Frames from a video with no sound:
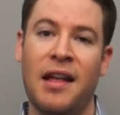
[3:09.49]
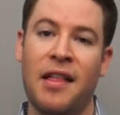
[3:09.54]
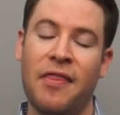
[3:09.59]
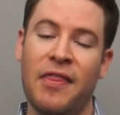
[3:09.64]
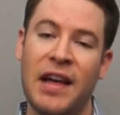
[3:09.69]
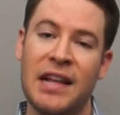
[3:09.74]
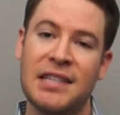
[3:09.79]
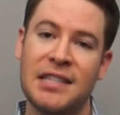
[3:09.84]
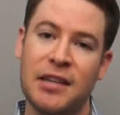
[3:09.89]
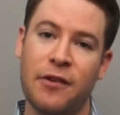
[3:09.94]

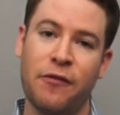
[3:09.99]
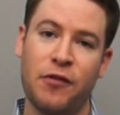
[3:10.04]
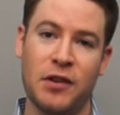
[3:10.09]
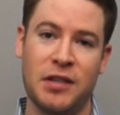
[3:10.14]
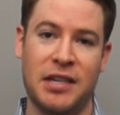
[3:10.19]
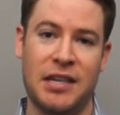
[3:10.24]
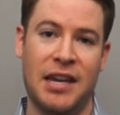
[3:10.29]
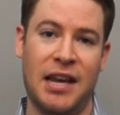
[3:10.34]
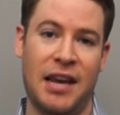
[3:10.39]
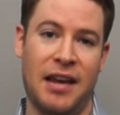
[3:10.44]
That's it for
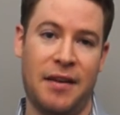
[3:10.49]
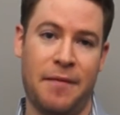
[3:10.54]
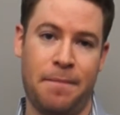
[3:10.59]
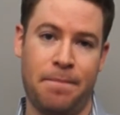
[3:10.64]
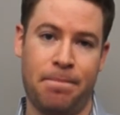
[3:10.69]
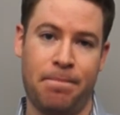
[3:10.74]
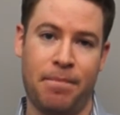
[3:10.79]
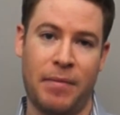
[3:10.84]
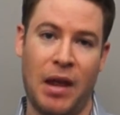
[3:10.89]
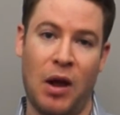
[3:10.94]
today.
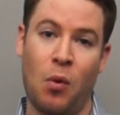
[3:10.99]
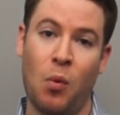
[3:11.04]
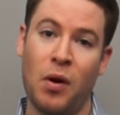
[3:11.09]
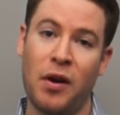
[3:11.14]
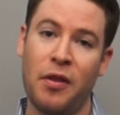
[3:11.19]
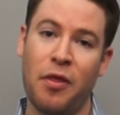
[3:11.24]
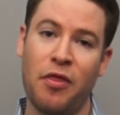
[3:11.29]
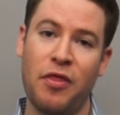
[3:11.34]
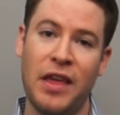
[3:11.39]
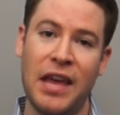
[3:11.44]
I
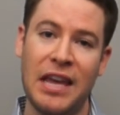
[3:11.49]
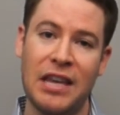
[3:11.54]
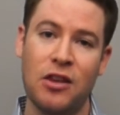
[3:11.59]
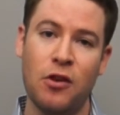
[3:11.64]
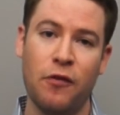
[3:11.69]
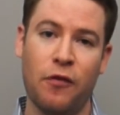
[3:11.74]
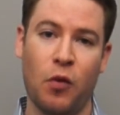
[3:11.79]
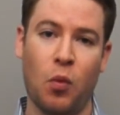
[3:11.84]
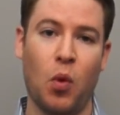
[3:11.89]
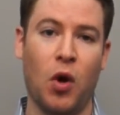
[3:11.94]
want to thank
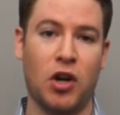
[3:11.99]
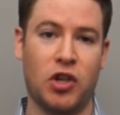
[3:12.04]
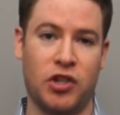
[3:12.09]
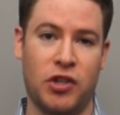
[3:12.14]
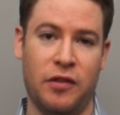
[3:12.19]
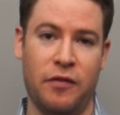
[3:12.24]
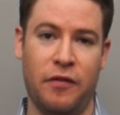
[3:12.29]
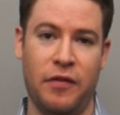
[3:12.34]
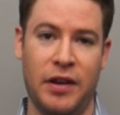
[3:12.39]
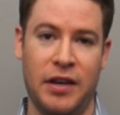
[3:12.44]
you for
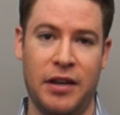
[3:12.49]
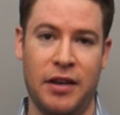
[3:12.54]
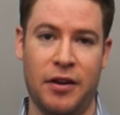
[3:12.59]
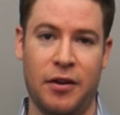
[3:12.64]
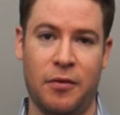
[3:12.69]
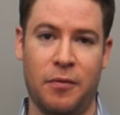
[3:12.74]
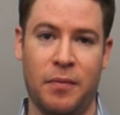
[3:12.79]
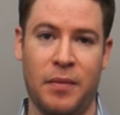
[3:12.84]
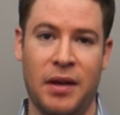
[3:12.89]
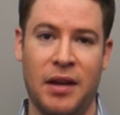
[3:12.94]
watching the
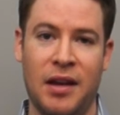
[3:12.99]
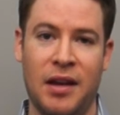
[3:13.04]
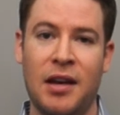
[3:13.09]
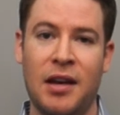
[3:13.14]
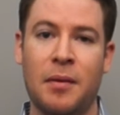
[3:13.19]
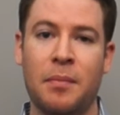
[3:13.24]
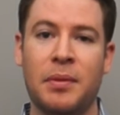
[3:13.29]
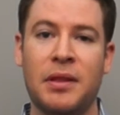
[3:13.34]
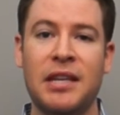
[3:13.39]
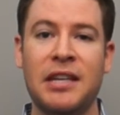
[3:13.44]
video.
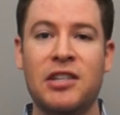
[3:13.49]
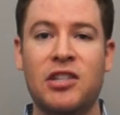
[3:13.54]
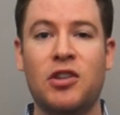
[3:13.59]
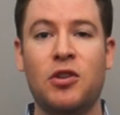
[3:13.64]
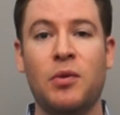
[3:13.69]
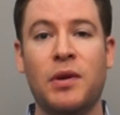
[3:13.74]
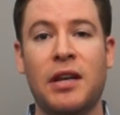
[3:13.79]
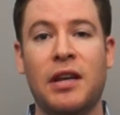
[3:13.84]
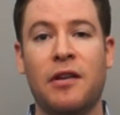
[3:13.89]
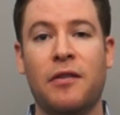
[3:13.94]
Please
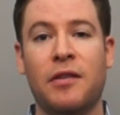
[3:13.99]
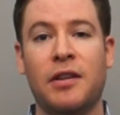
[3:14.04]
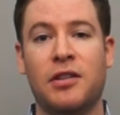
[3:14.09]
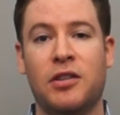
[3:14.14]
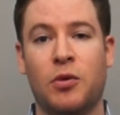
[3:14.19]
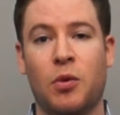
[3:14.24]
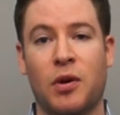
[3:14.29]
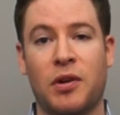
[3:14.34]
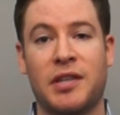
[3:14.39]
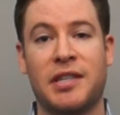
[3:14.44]
tune in
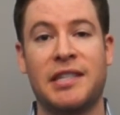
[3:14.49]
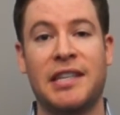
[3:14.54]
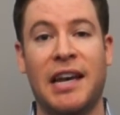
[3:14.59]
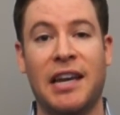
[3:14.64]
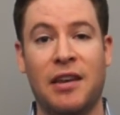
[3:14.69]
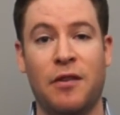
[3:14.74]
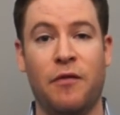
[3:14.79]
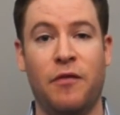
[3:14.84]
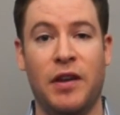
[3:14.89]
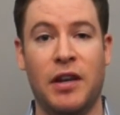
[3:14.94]
to our
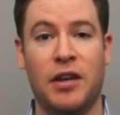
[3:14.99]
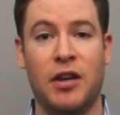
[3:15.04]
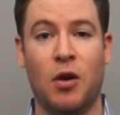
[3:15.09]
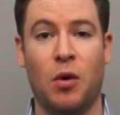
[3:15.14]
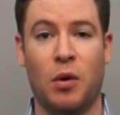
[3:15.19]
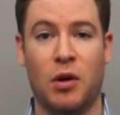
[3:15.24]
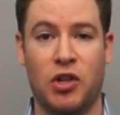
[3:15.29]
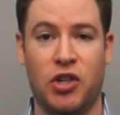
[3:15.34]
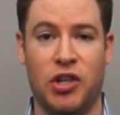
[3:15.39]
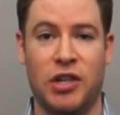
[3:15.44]
second video
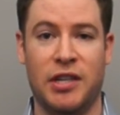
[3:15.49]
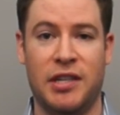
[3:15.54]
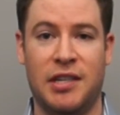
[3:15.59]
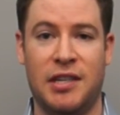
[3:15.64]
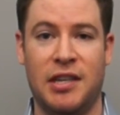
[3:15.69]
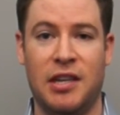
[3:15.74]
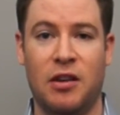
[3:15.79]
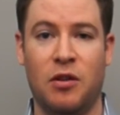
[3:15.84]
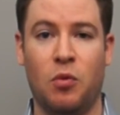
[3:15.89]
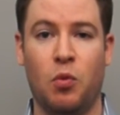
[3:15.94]
on
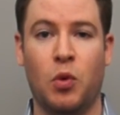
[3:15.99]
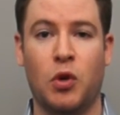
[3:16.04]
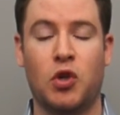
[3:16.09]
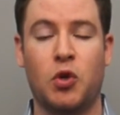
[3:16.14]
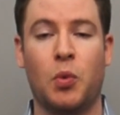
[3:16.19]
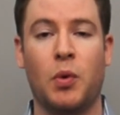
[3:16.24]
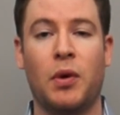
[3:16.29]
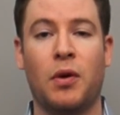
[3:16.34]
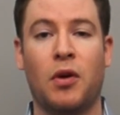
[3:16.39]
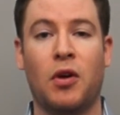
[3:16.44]
GST, which
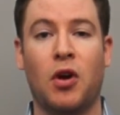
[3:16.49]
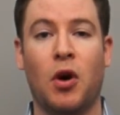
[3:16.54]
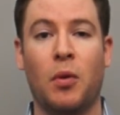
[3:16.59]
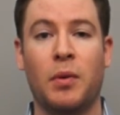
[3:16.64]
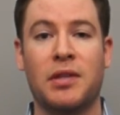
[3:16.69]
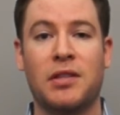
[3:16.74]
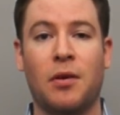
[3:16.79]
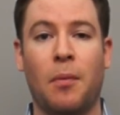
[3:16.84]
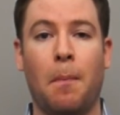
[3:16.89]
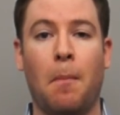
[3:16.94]
we will go
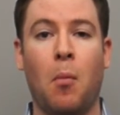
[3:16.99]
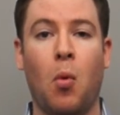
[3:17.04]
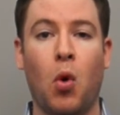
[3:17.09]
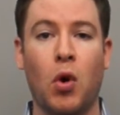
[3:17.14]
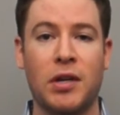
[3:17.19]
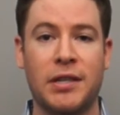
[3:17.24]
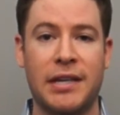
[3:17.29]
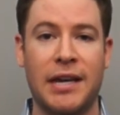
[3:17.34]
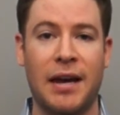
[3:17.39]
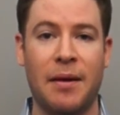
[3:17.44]
into
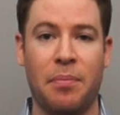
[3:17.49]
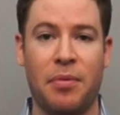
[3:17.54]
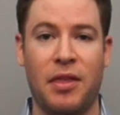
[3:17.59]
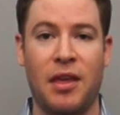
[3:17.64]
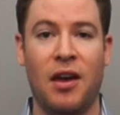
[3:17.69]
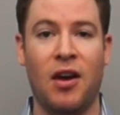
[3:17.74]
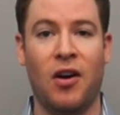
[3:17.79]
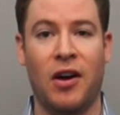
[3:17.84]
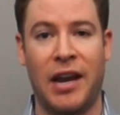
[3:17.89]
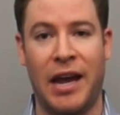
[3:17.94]
more depth
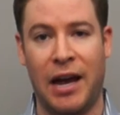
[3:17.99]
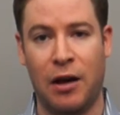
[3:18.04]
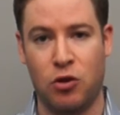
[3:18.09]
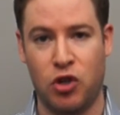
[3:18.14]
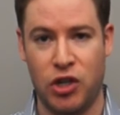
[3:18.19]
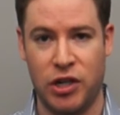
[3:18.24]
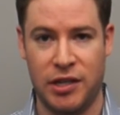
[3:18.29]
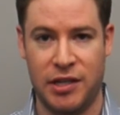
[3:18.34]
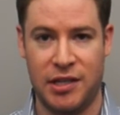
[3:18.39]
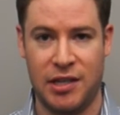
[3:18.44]
on how
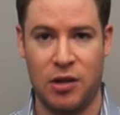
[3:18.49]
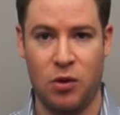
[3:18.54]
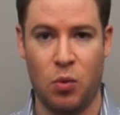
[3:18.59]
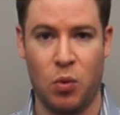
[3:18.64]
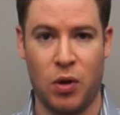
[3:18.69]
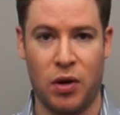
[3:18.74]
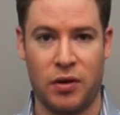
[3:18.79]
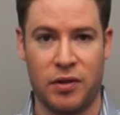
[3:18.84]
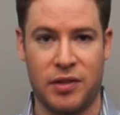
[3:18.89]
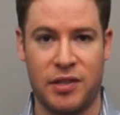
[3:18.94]
GST
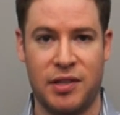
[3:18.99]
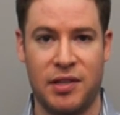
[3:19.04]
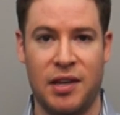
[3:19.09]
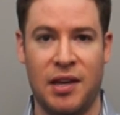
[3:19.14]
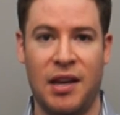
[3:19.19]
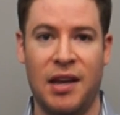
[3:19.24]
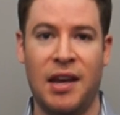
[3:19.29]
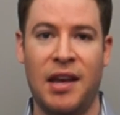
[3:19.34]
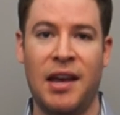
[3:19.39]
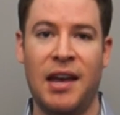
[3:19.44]
works.
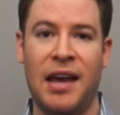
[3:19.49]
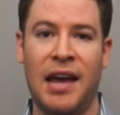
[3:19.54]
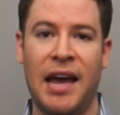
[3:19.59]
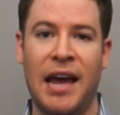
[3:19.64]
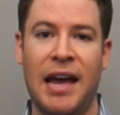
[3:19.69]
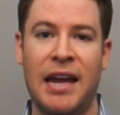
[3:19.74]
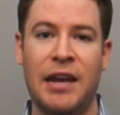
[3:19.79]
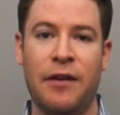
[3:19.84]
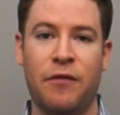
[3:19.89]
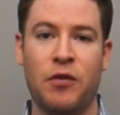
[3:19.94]

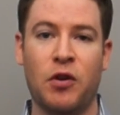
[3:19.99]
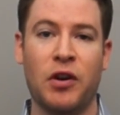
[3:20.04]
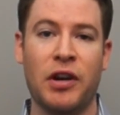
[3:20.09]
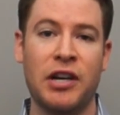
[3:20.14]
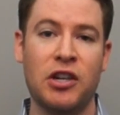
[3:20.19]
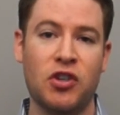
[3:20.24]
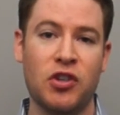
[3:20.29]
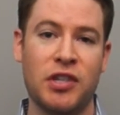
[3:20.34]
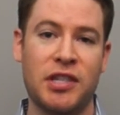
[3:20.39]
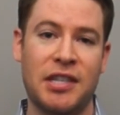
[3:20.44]
And if you're
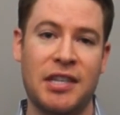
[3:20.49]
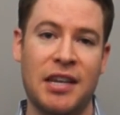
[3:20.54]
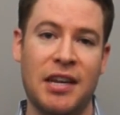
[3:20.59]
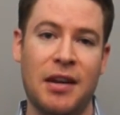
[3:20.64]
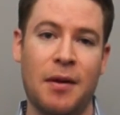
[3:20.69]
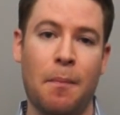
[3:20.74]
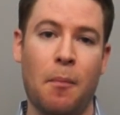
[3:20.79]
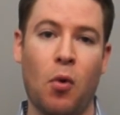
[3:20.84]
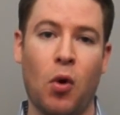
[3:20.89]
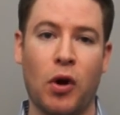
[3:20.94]
interested
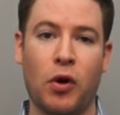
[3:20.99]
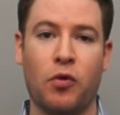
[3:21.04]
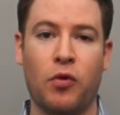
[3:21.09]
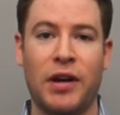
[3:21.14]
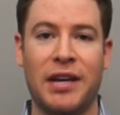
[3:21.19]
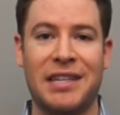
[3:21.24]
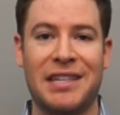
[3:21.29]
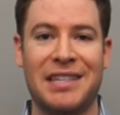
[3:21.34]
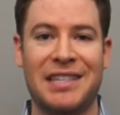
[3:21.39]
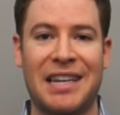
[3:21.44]
in more
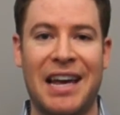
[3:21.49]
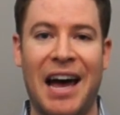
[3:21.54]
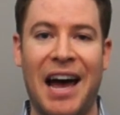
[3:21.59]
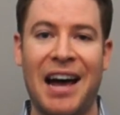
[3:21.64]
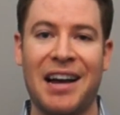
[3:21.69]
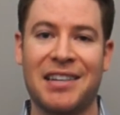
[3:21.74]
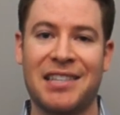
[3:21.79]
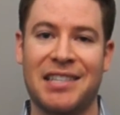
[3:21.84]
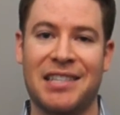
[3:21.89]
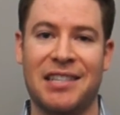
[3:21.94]
great
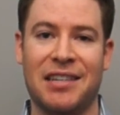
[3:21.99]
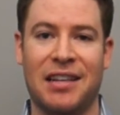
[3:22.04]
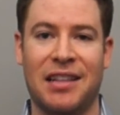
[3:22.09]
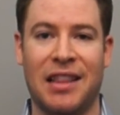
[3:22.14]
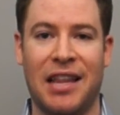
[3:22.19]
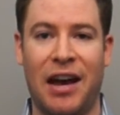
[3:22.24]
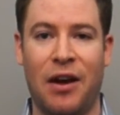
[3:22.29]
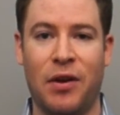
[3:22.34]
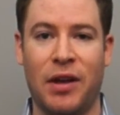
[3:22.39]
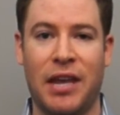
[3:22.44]
tax,
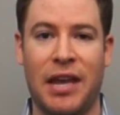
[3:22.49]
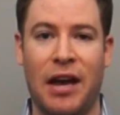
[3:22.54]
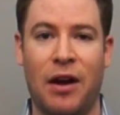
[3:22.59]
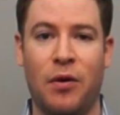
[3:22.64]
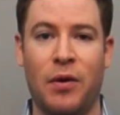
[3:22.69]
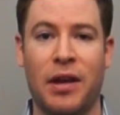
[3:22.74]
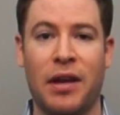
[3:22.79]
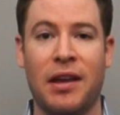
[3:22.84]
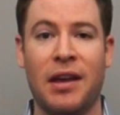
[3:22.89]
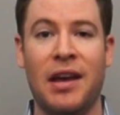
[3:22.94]
cloud
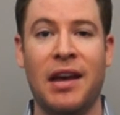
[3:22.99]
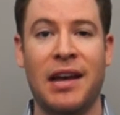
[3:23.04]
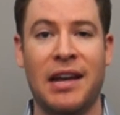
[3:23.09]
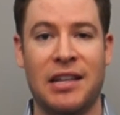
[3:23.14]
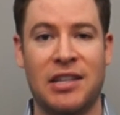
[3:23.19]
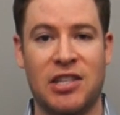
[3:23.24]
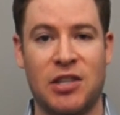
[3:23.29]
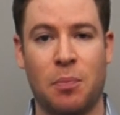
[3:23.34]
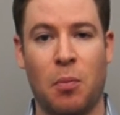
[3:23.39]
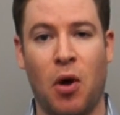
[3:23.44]
accounting,
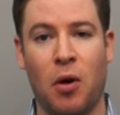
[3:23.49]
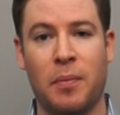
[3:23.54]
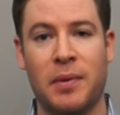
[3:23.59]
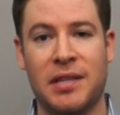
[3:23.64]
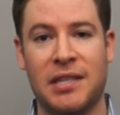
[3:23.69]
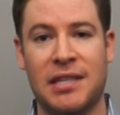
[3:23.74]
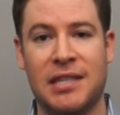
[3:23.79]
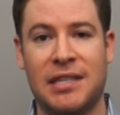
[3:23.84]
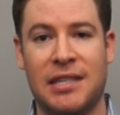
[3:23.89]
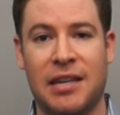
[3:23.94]
and small
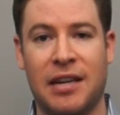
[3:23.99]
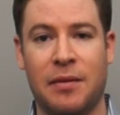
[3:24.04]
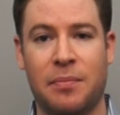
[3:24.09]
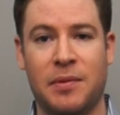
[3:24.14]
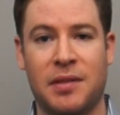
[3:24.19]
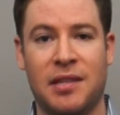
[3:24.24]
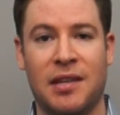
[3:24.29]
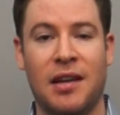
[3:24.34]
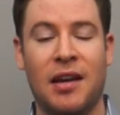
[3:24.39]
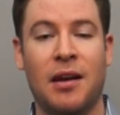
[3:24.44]
business
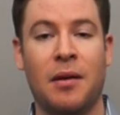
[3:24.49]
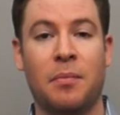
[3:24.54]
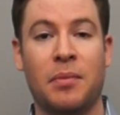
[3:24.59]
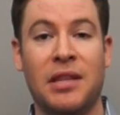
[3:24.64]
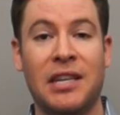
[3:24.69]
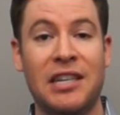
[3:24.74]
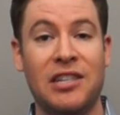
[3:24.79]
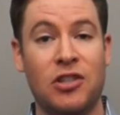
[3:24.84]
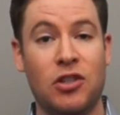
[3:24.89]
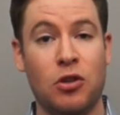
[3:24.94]
tips,
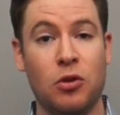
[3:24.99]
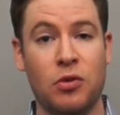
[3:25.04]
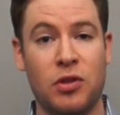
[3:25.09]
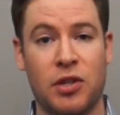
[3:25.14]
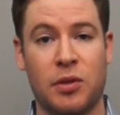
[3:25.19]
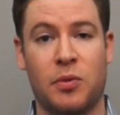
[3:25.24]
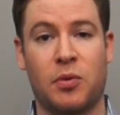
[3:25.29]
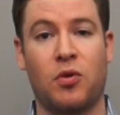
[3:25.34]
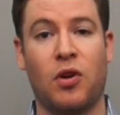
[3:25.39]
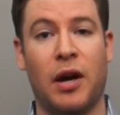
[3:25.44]
please do
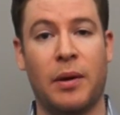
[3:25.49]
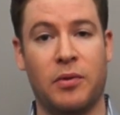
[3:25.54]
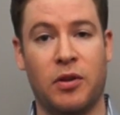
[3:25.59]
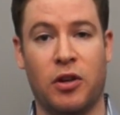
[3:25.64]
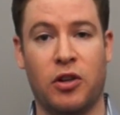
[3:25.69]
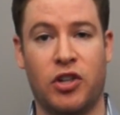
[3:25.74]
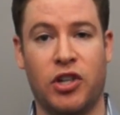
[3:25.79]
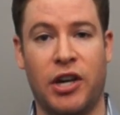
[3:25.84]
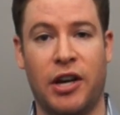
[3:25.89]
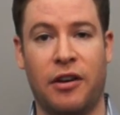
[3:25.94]
subscribe to
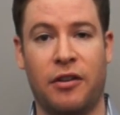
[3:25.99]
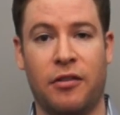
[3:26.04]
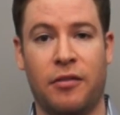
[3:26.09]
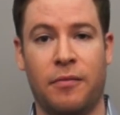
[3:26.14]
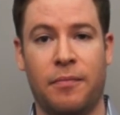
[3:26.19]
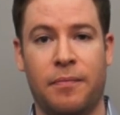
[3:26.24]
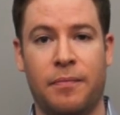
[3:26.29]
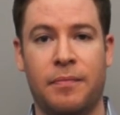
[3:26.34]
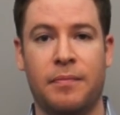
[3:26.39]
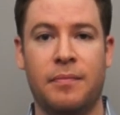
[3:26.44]
our channel.
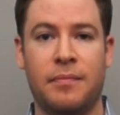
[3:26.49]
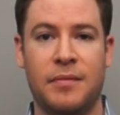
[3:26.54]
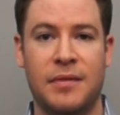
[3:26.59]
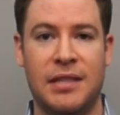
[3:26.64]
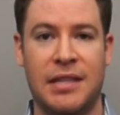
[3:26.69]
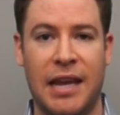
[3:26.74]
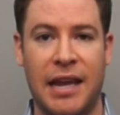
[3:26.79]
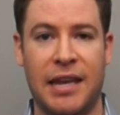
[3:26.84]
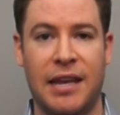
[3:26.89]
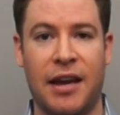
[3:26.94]

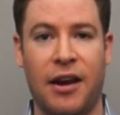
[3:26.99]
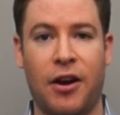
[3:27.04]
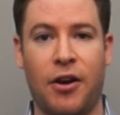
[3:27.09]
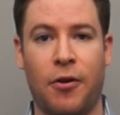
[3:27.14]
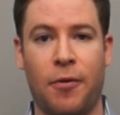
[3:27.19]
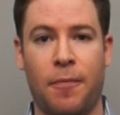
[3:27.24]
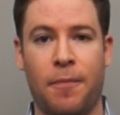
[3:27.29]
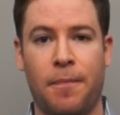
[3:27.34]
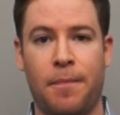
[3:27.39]
Take care.